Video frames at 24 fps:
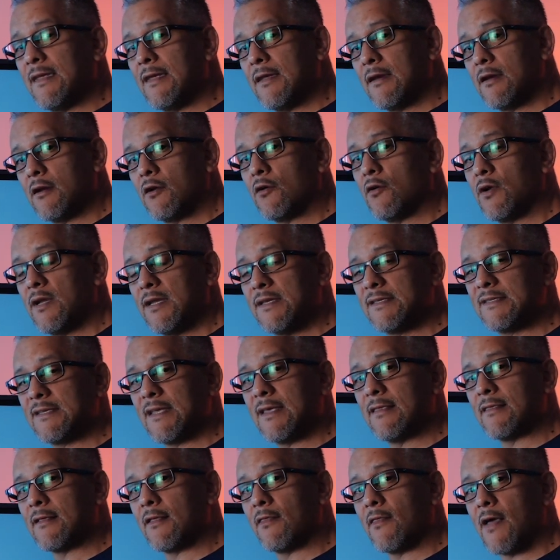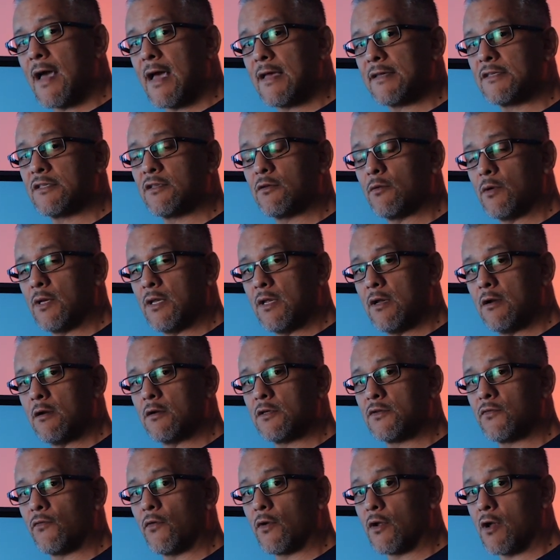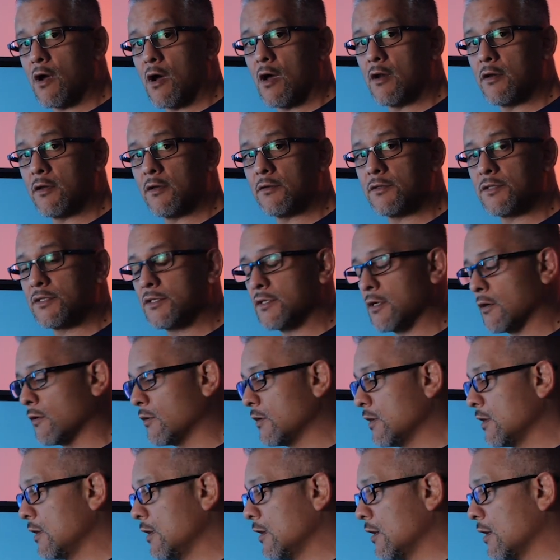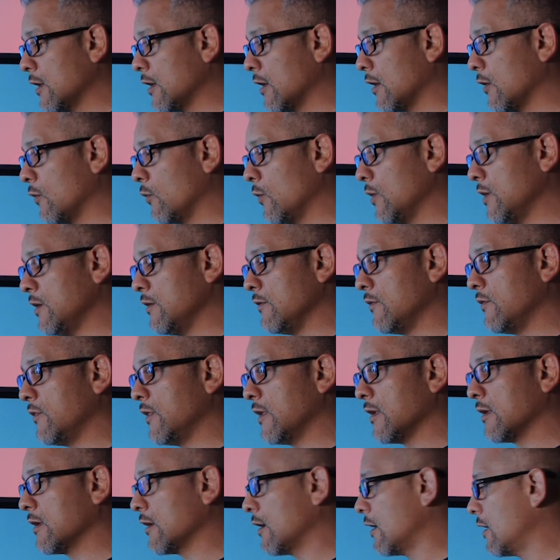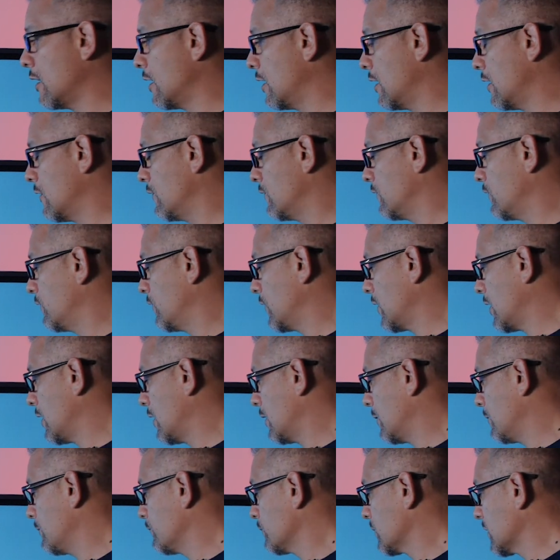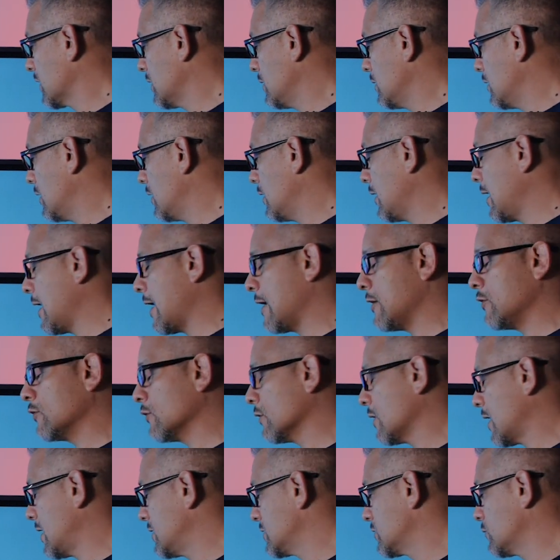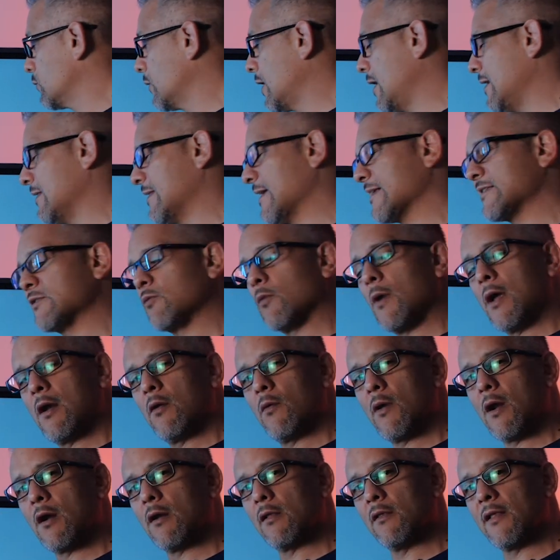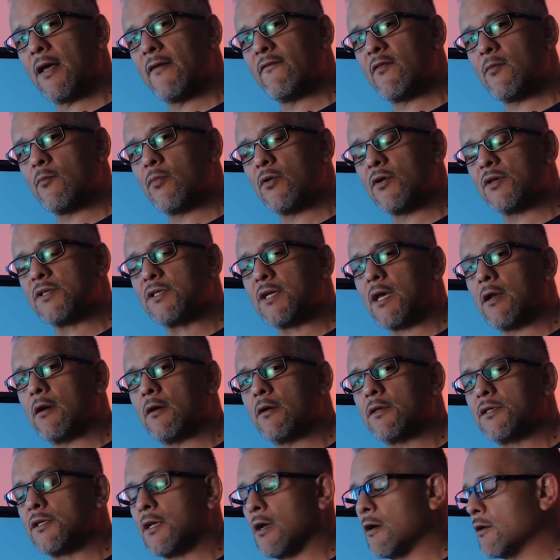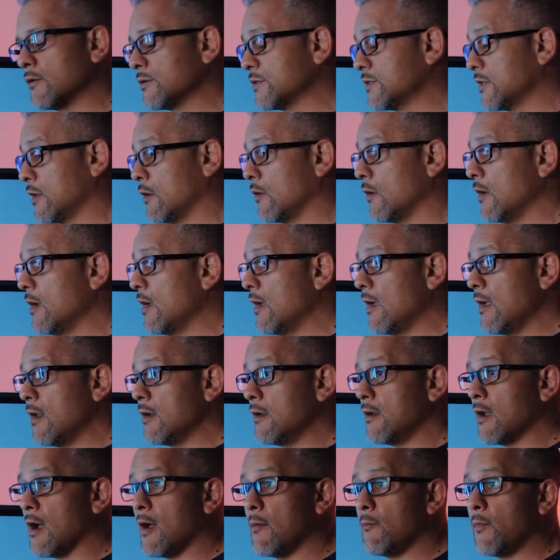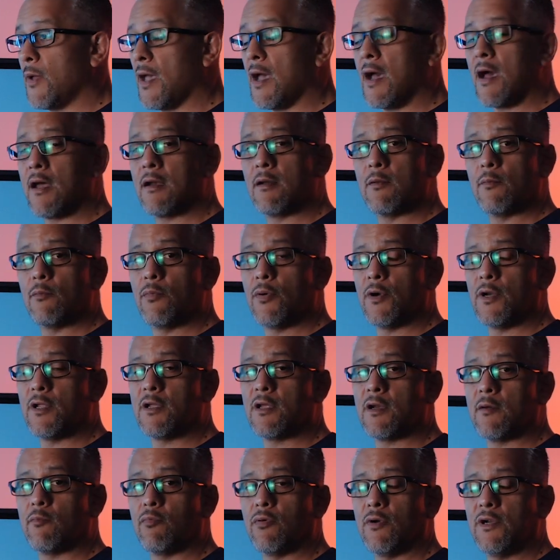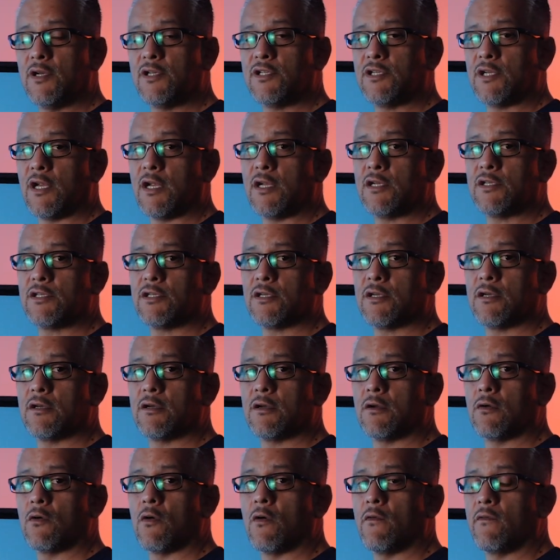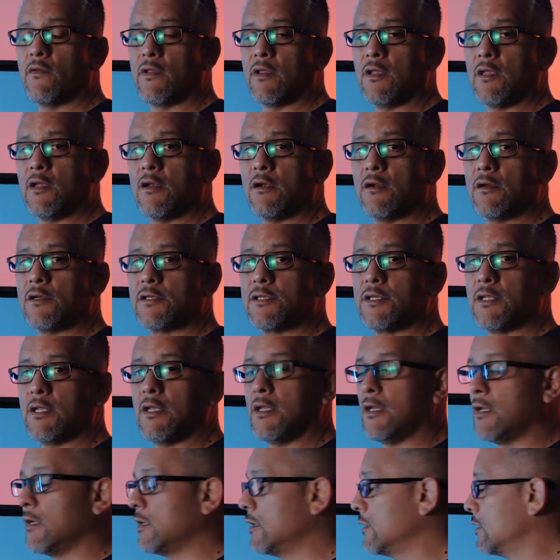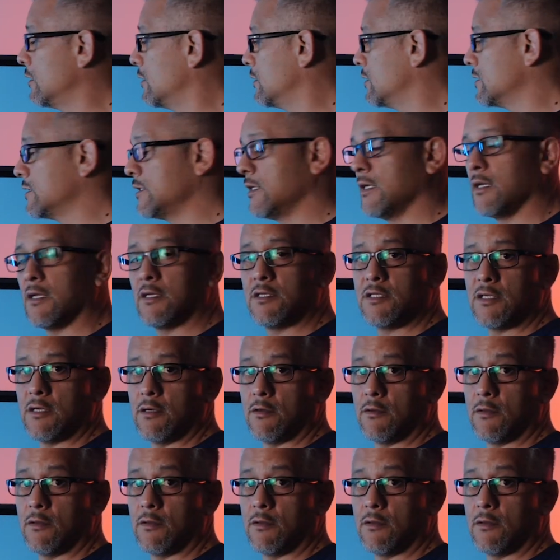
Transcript: increase in the last 3 years for condos. So when you think of an annualized rate, that's right around 11% or so. So not bad, pretty good appreciation over the years in the city of Chino